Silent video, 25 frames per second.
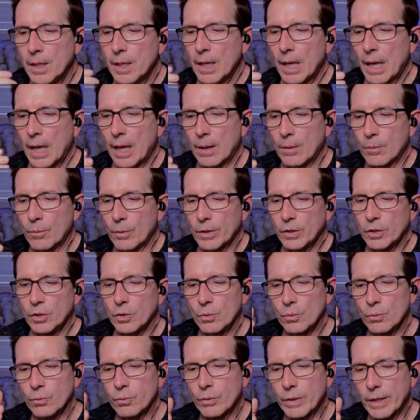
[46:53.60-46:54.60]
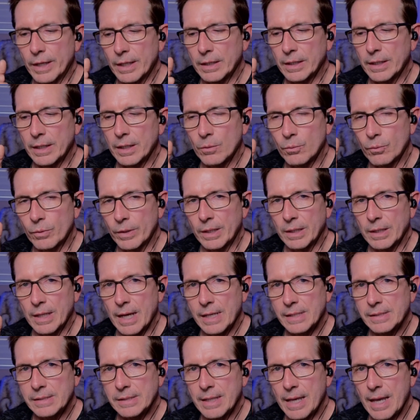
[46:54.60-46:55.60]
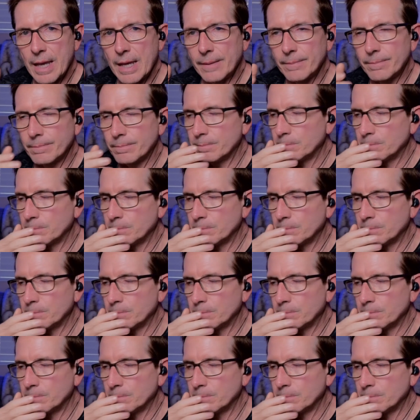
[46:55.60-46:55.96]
And when you really realize that,